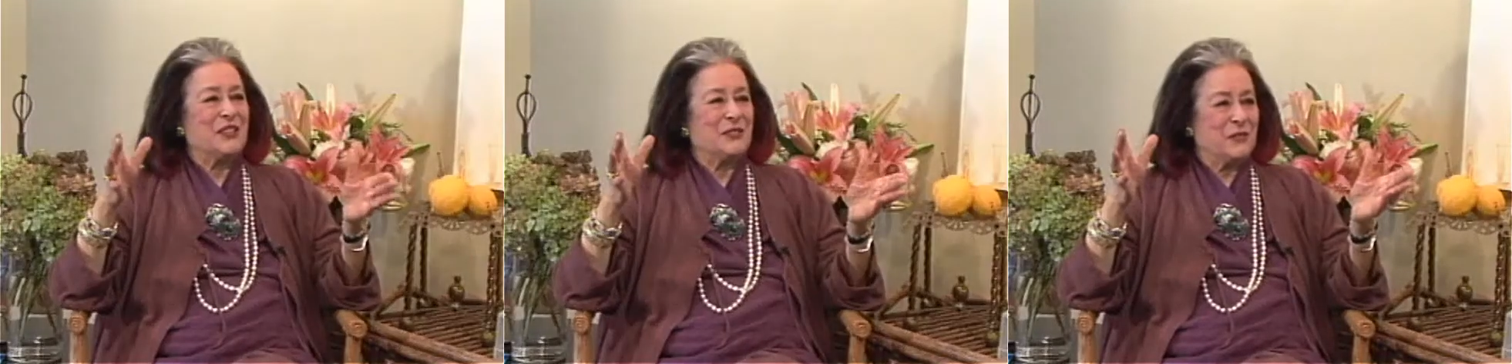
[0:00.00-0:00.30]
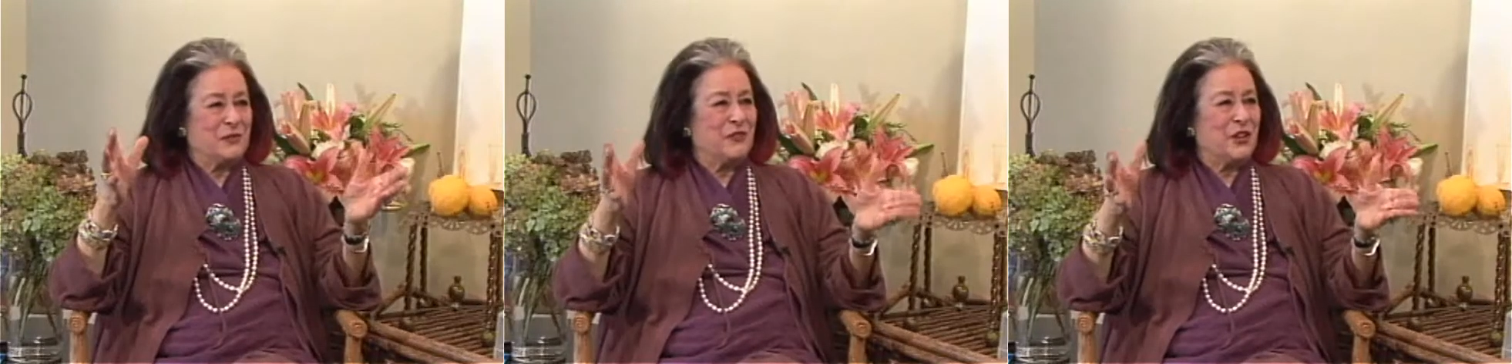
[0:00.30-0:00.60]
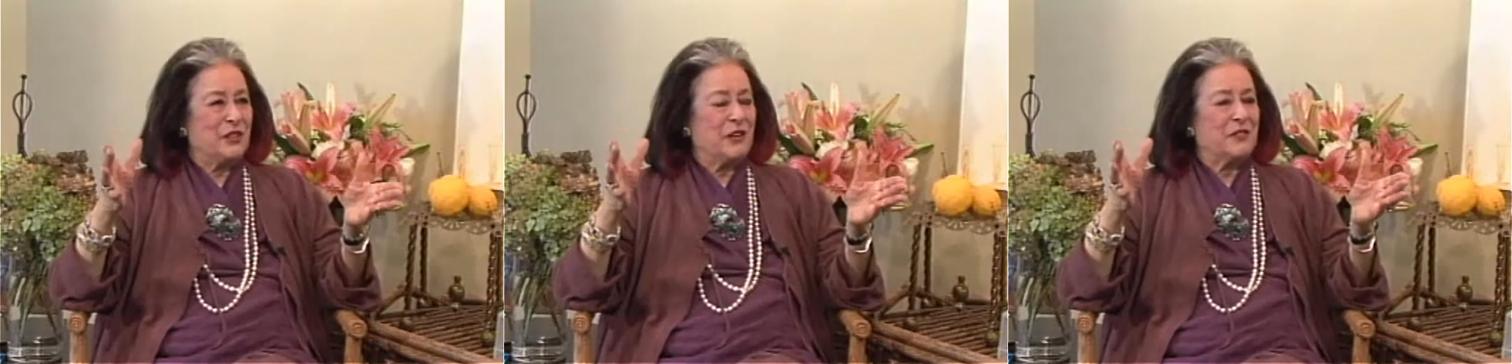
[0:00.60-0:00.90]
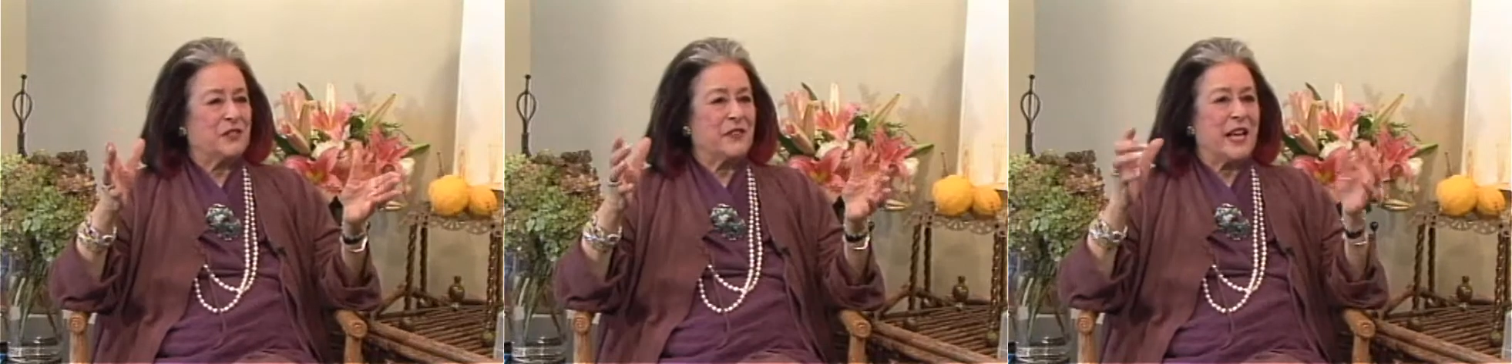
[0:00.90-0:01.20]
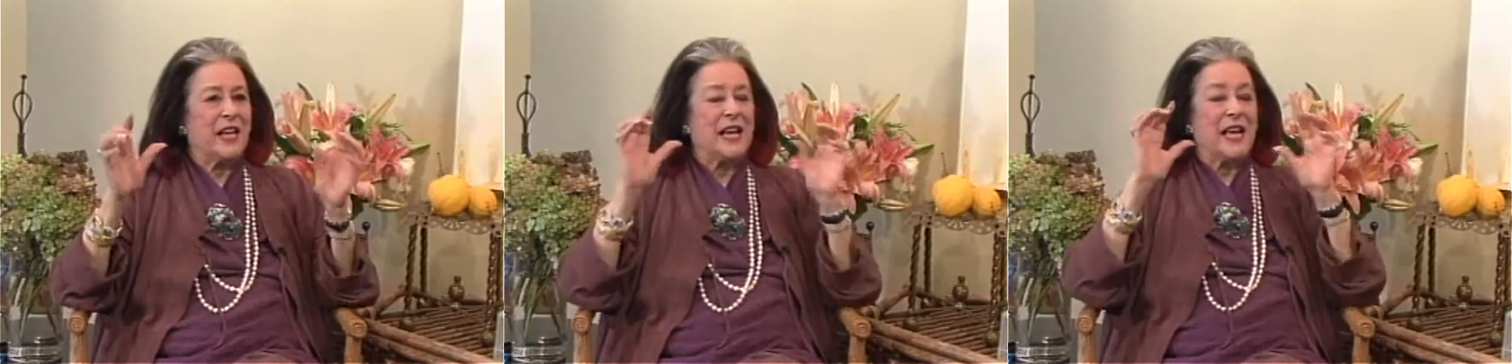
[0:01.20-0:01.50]
the photographs of
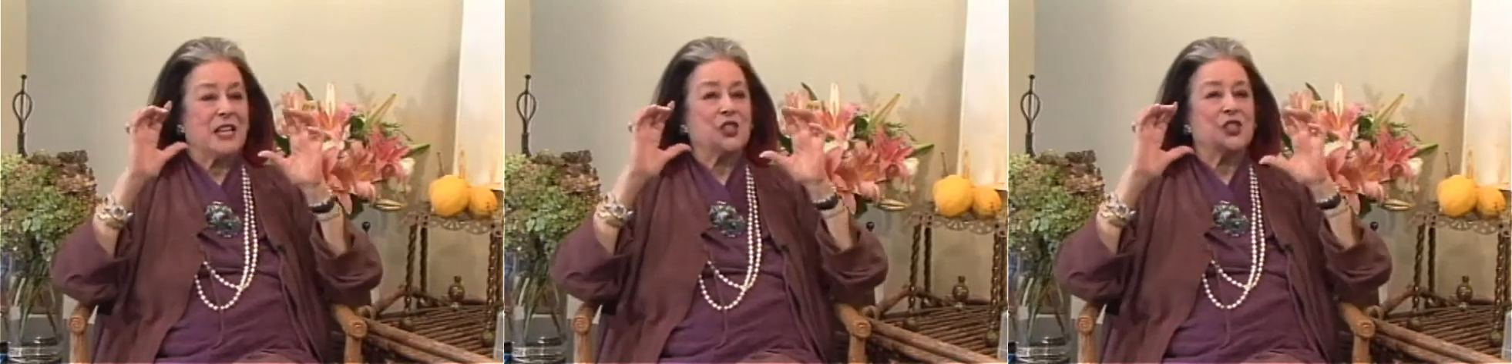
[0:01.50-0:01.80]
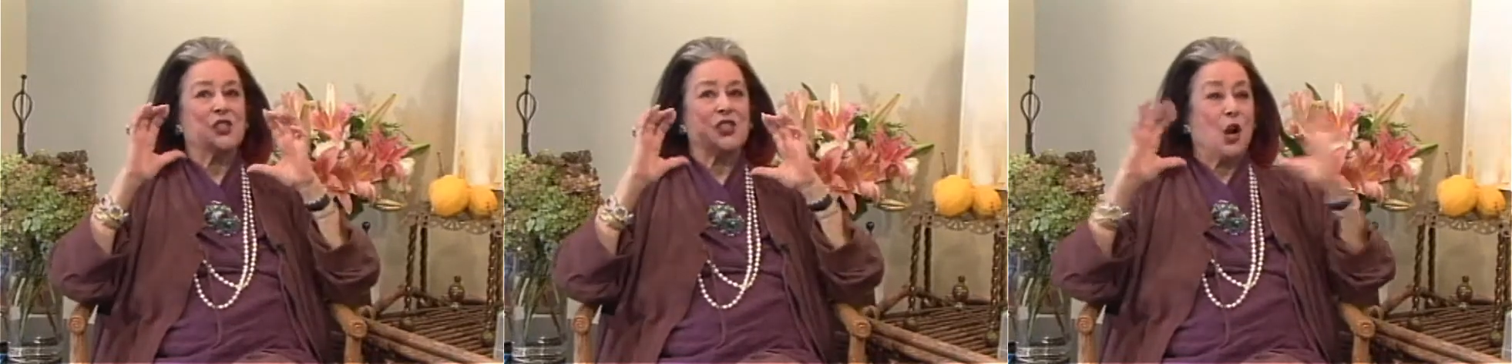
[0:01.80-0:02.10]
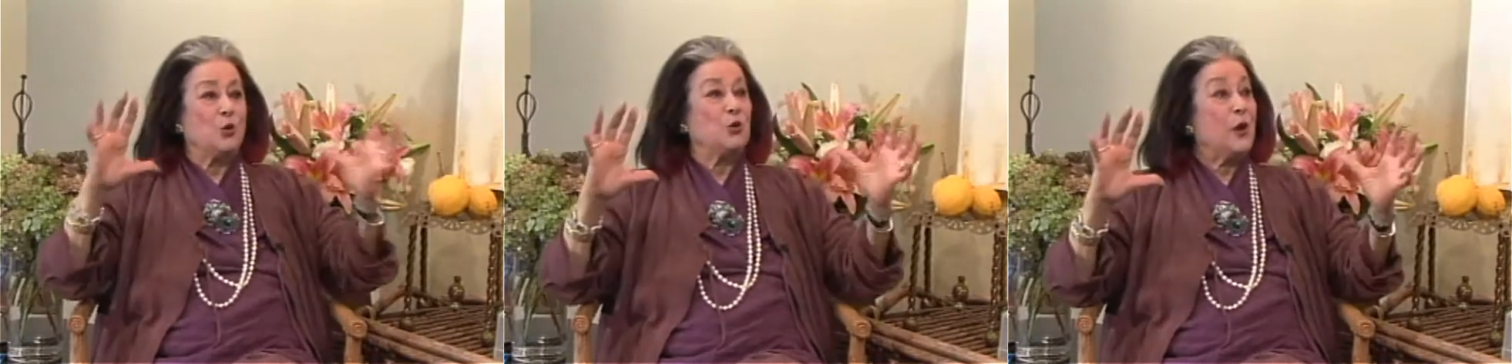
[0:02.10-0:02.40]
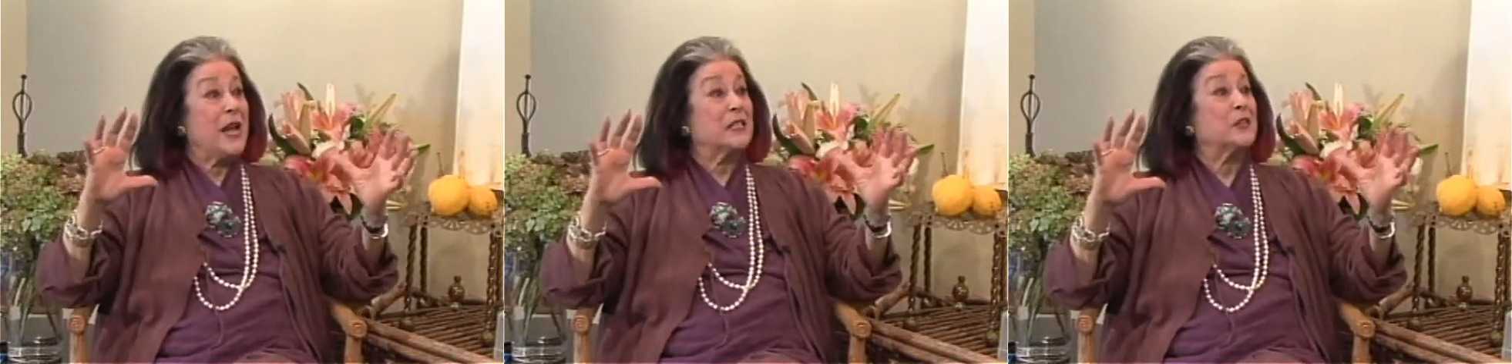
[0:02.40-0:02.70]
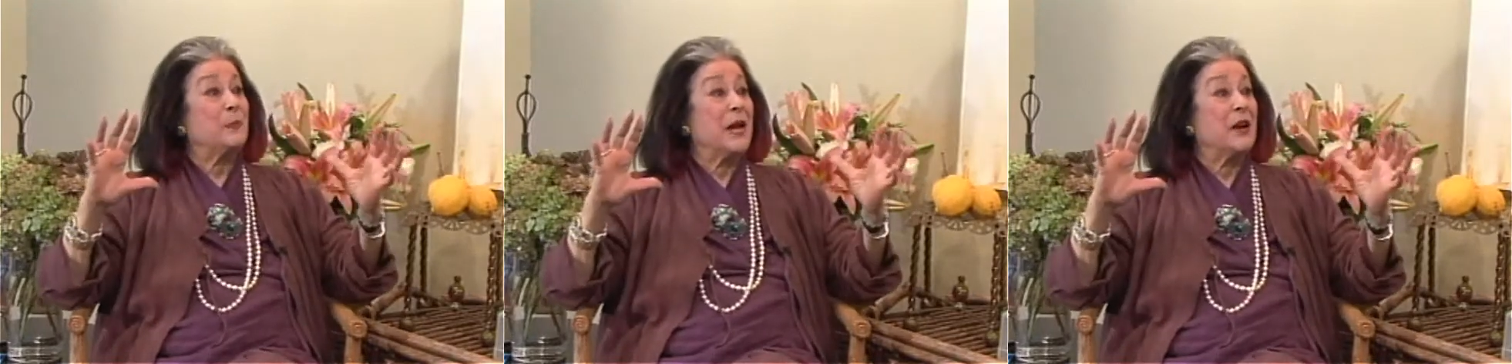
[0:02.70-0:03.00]
that, and it's so
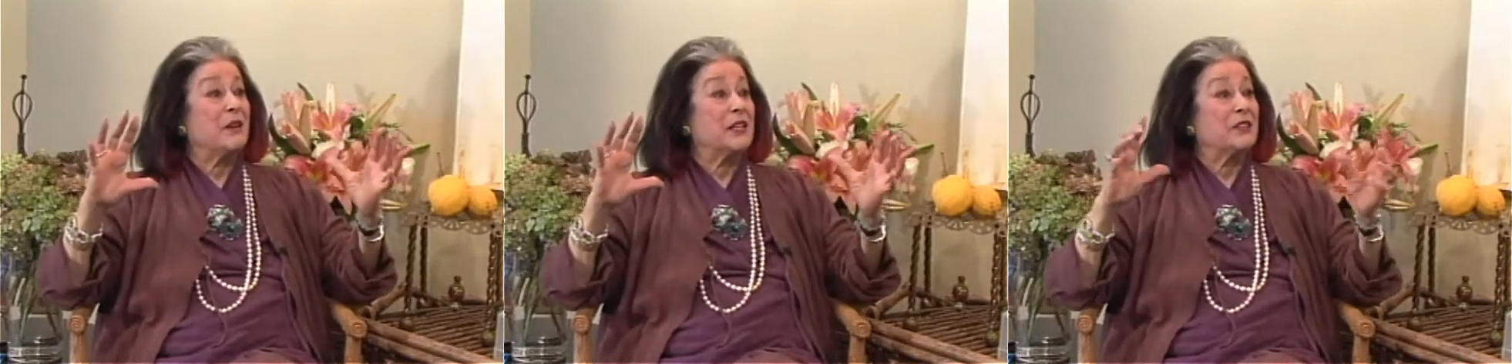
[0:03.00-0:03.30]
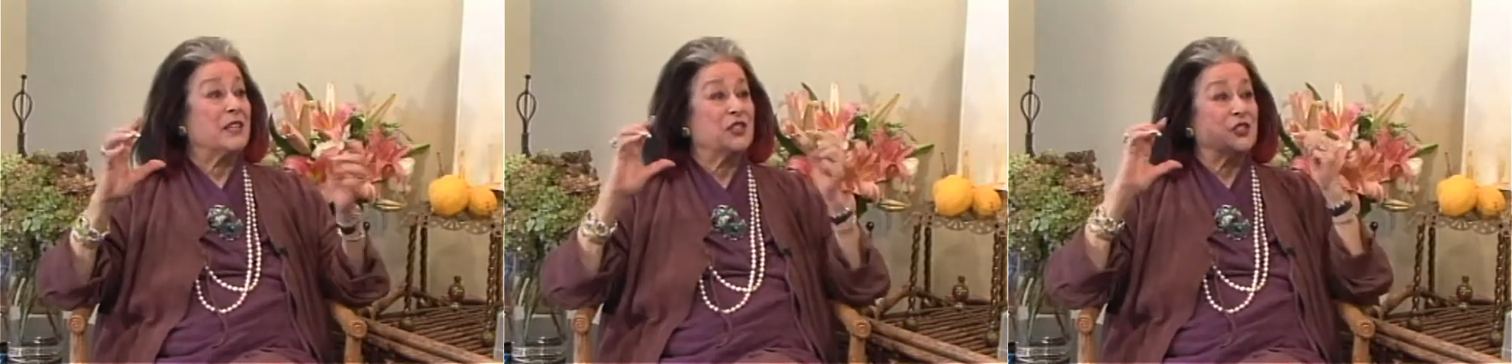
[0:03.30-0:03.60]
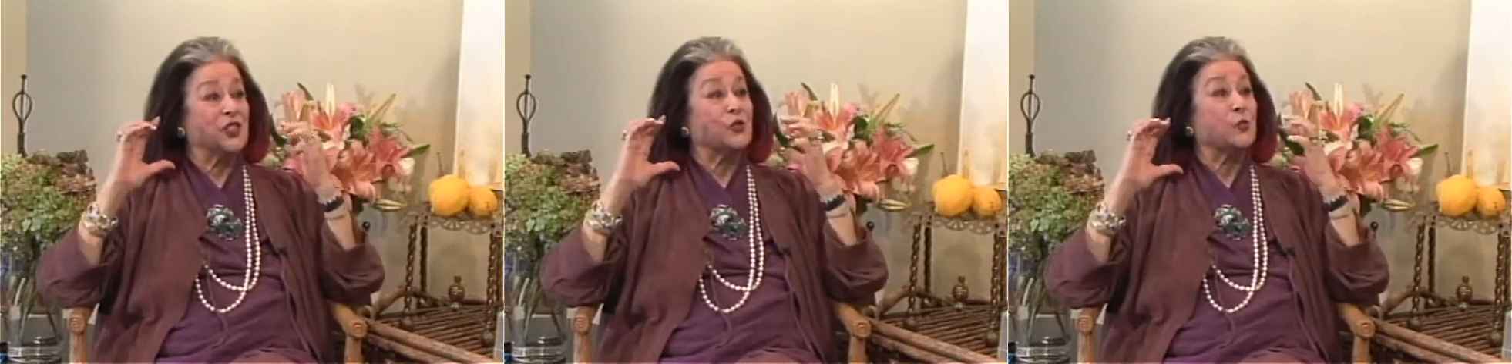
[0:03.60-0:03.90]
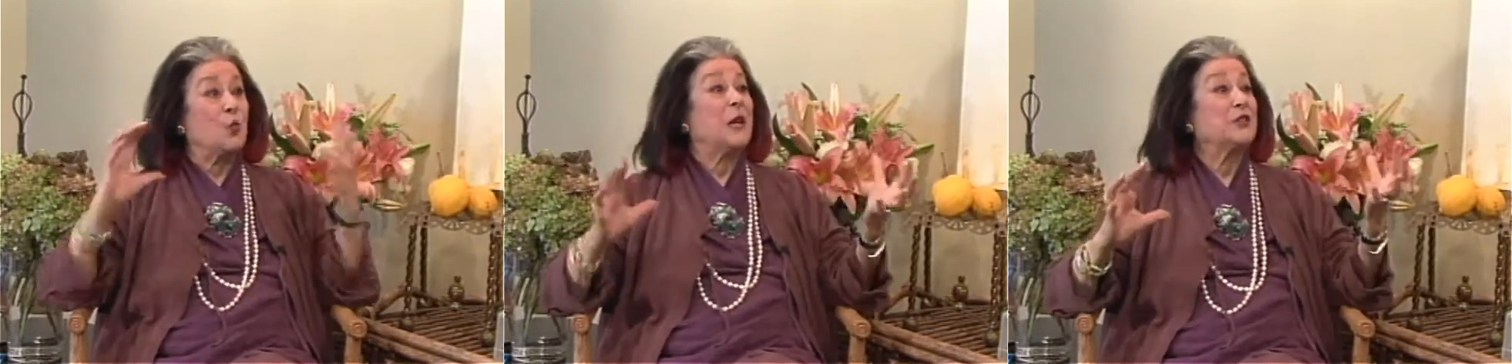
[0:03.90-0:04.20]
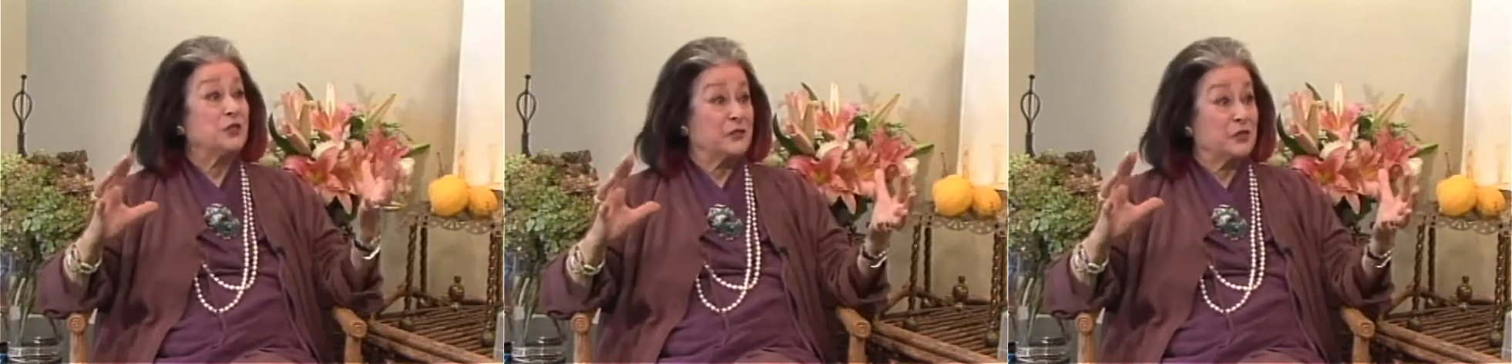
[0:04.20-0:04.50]
transparent that it's just
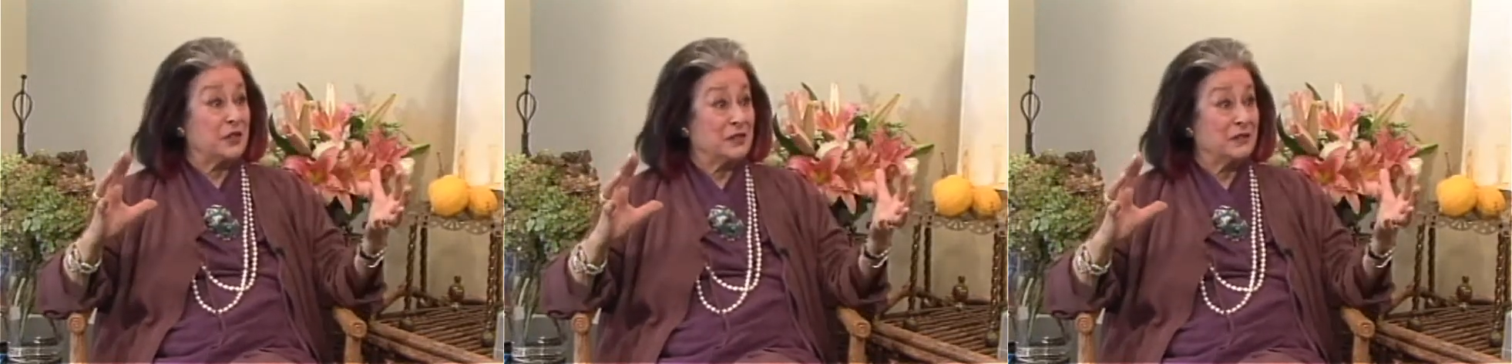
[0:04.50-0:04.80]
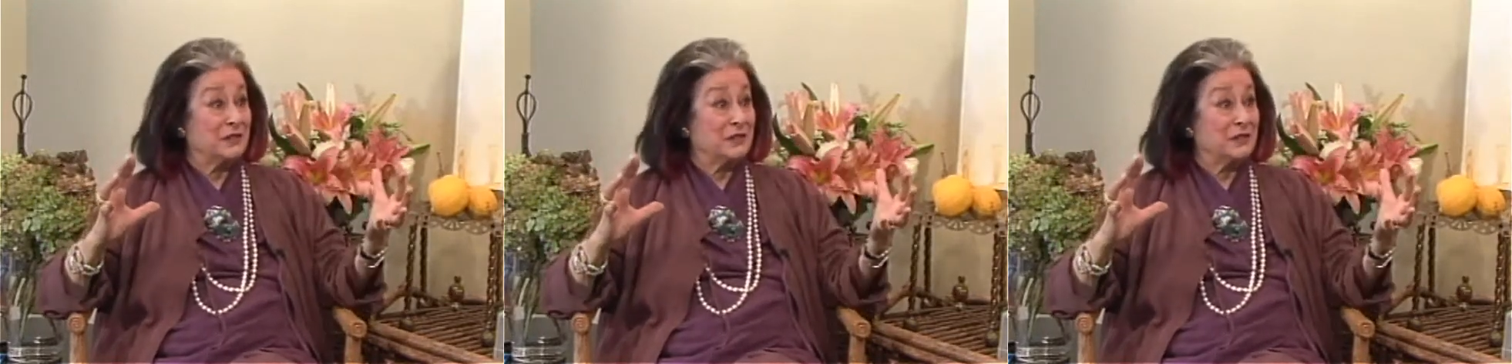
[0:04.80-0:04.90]
wonderful.